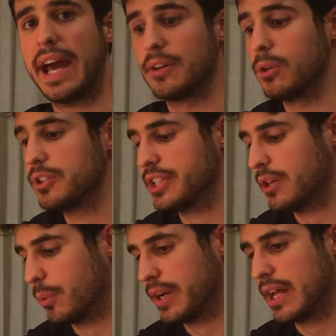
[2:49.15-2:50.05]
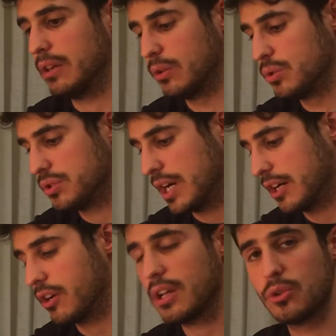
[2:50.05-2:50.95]
Adults are
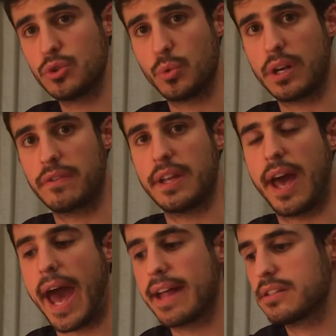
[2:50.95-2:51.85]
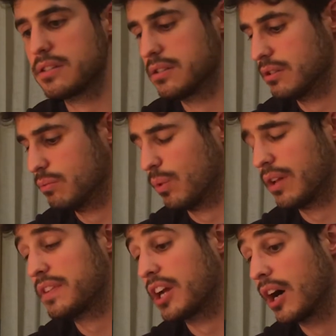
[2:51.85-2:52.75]
gonna lose one of
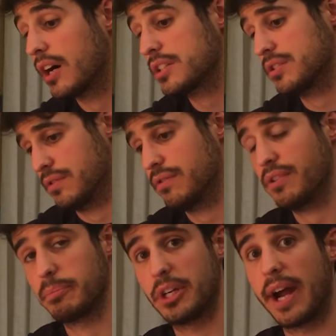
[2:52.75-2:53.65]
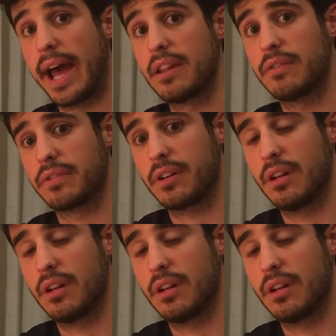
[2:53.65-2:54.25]
the cards from their hand